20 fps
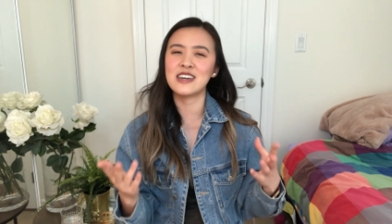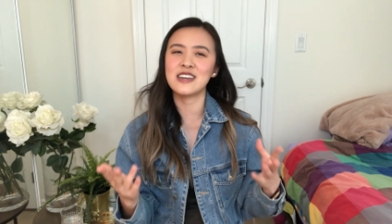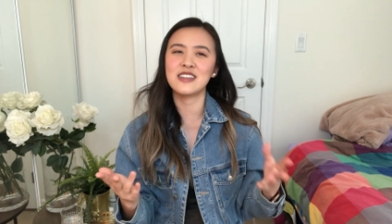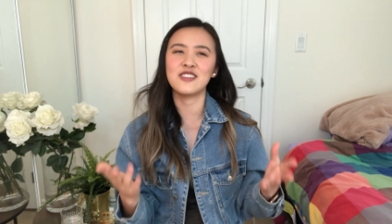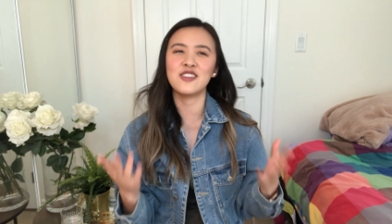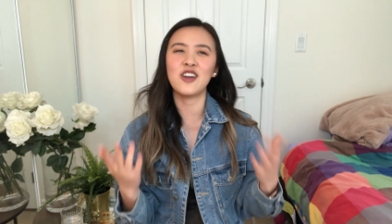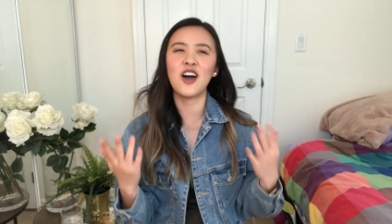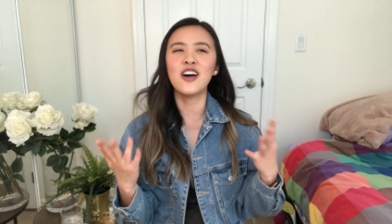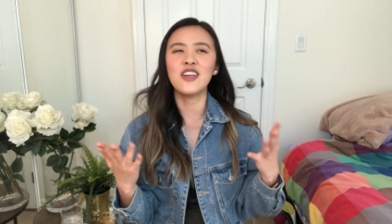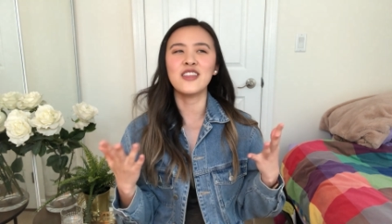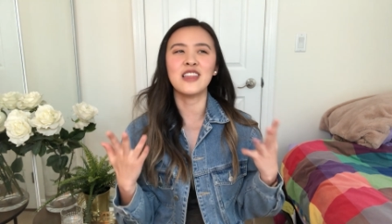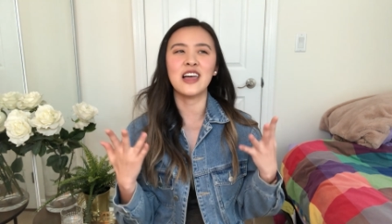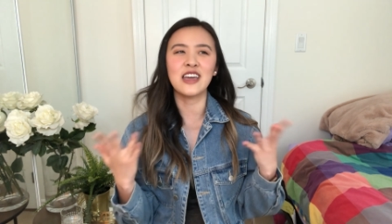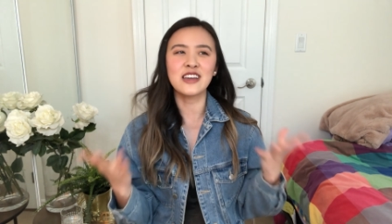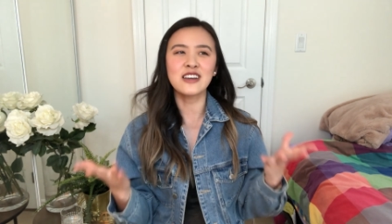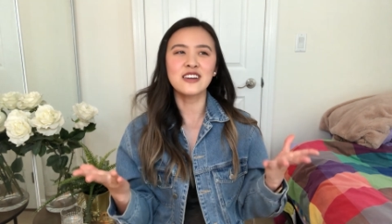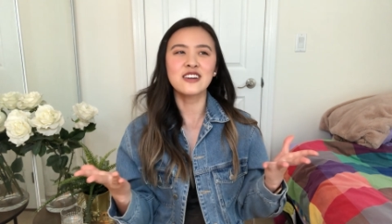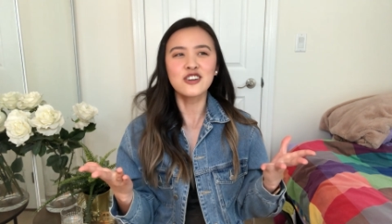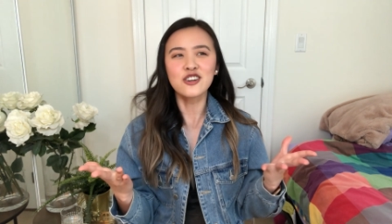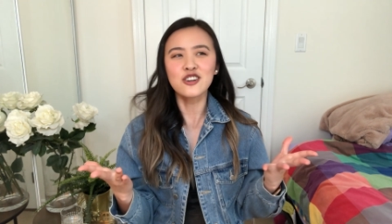not
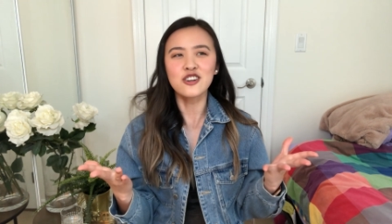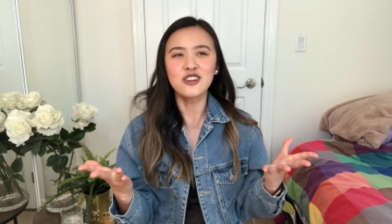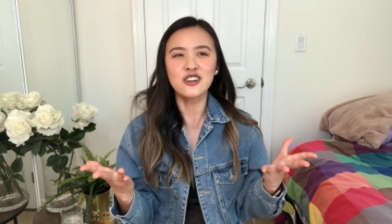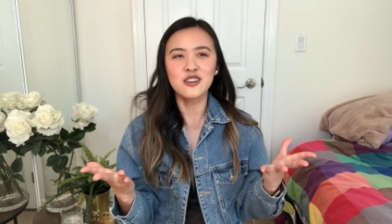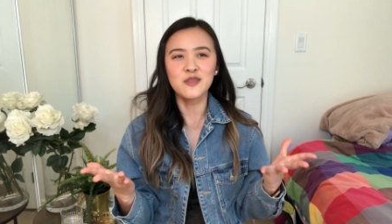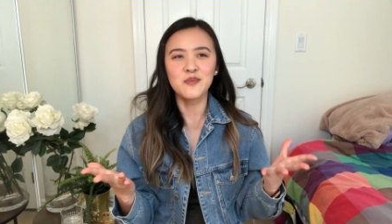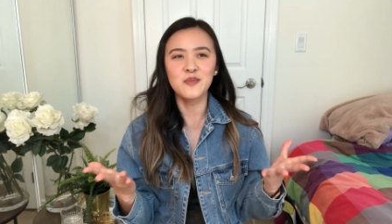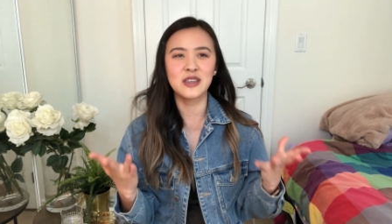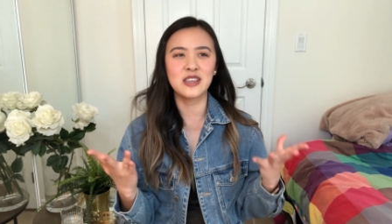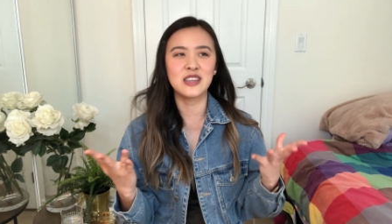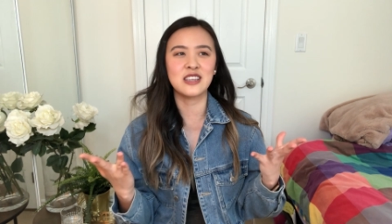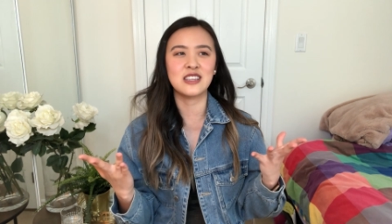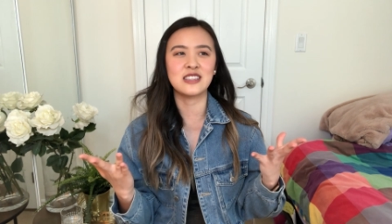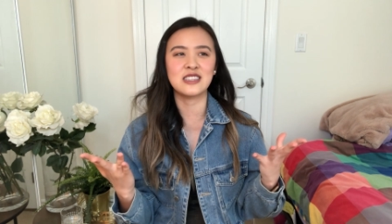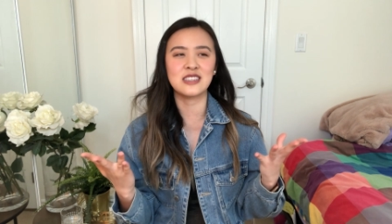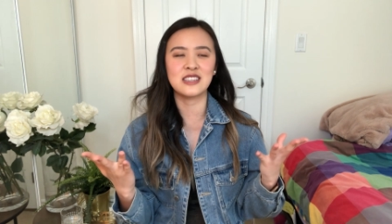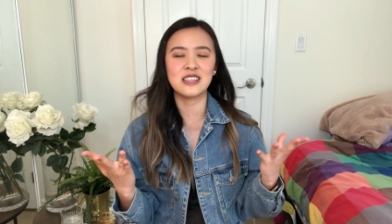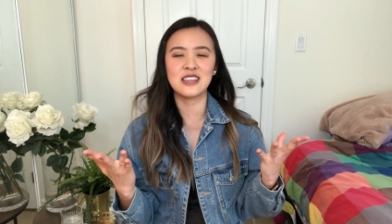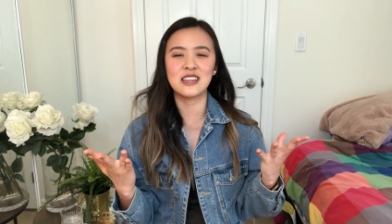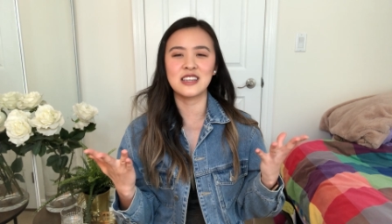like her,
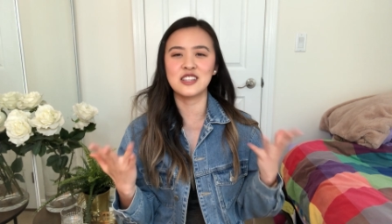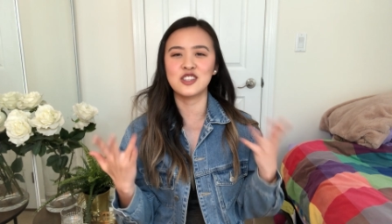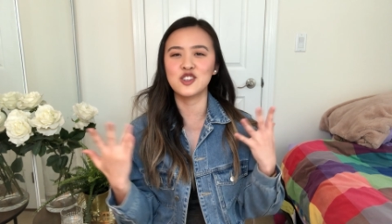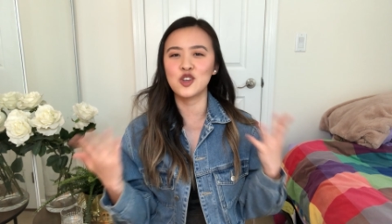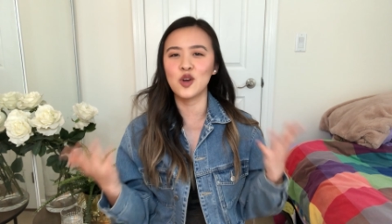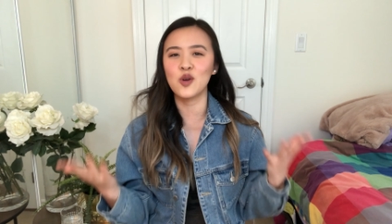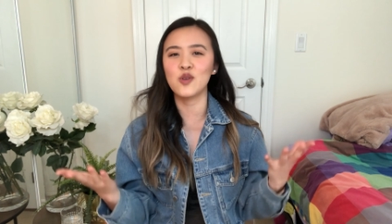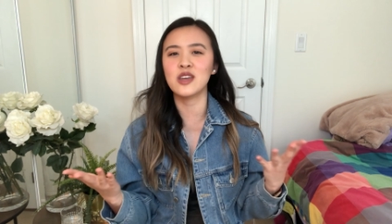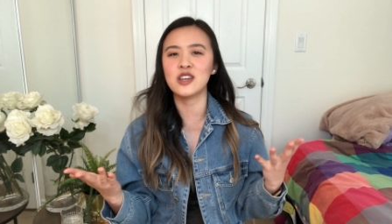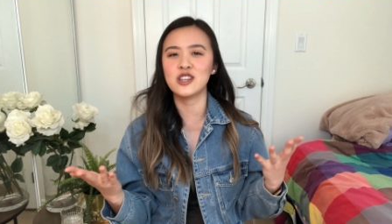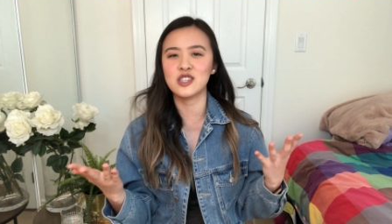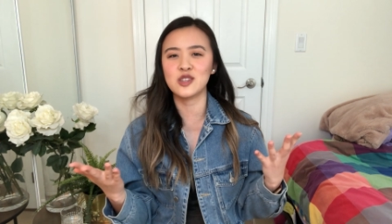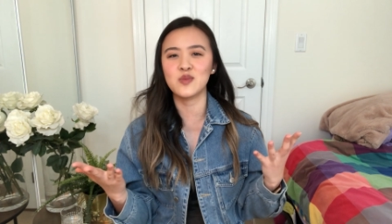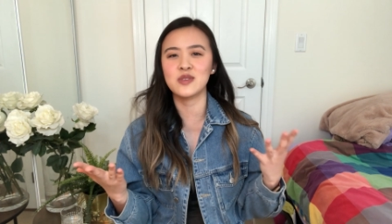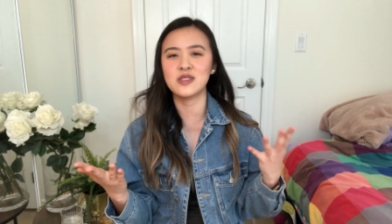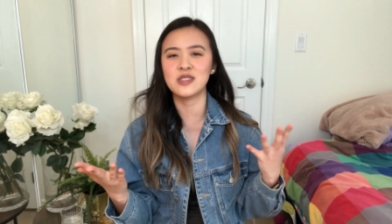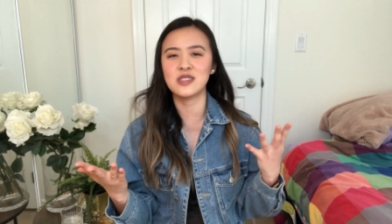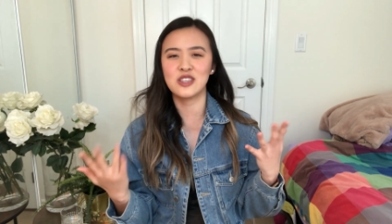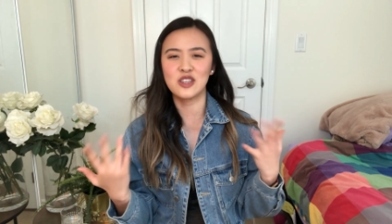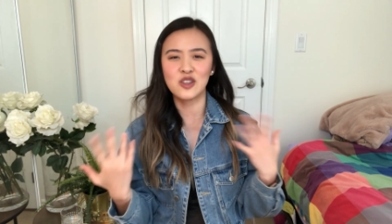because it showed that she
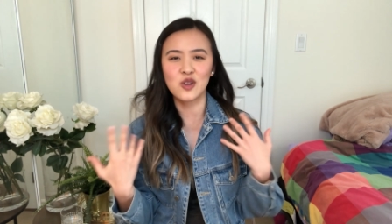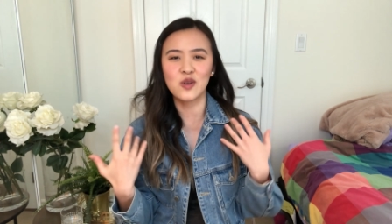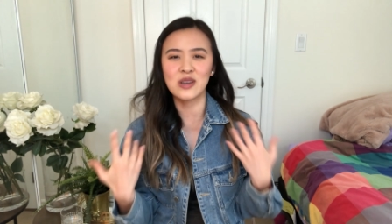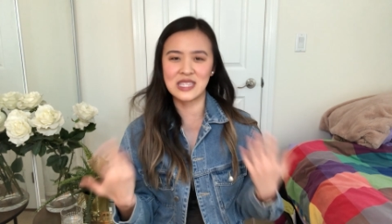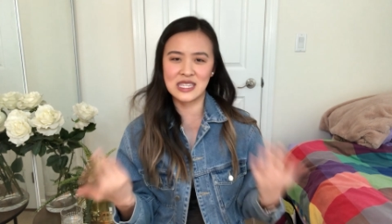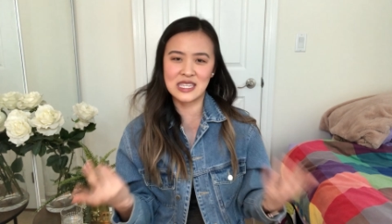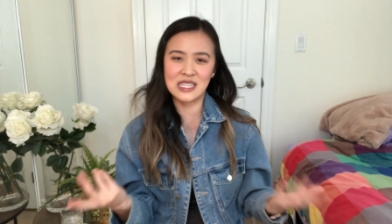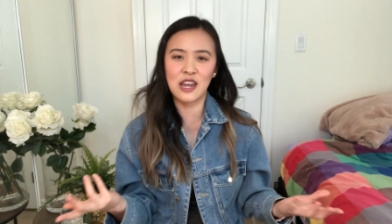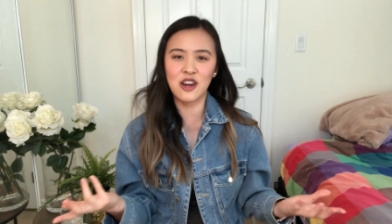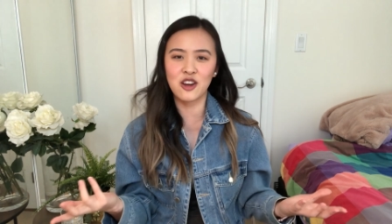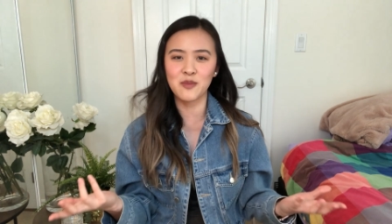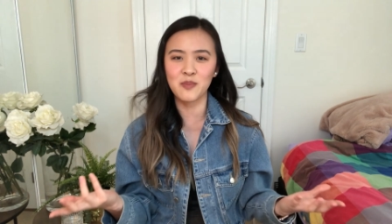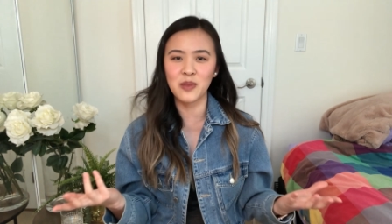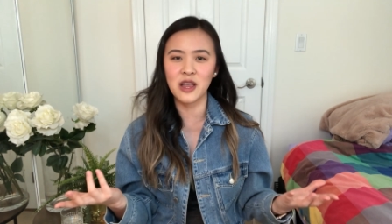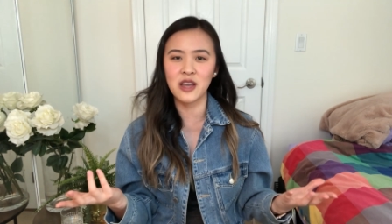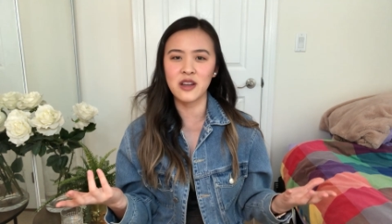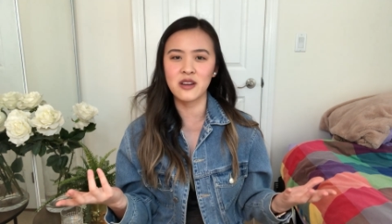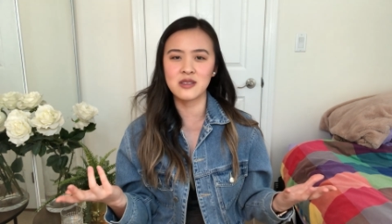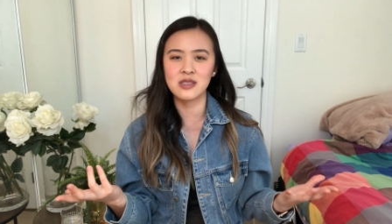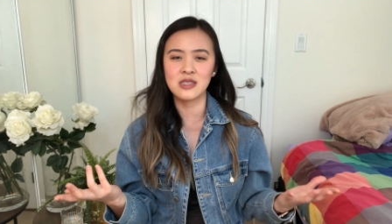was, a scared
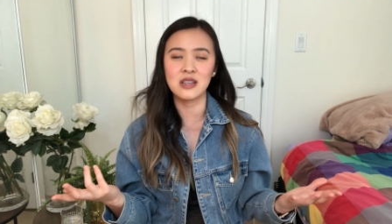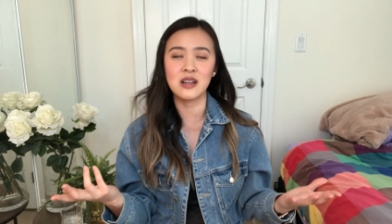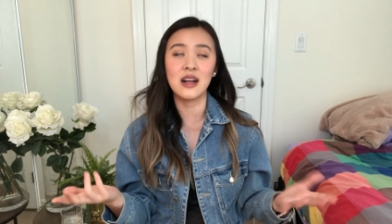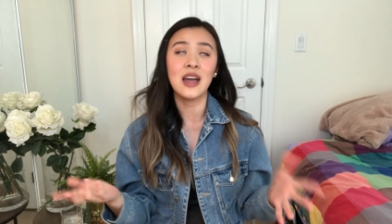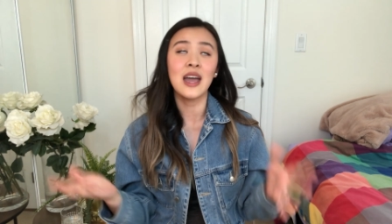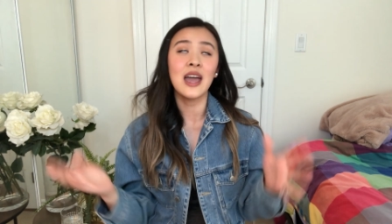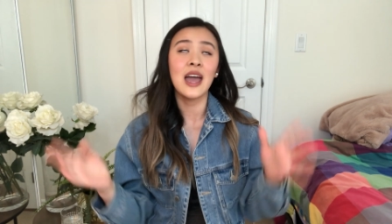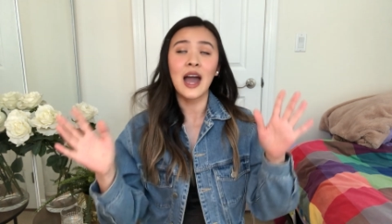player still.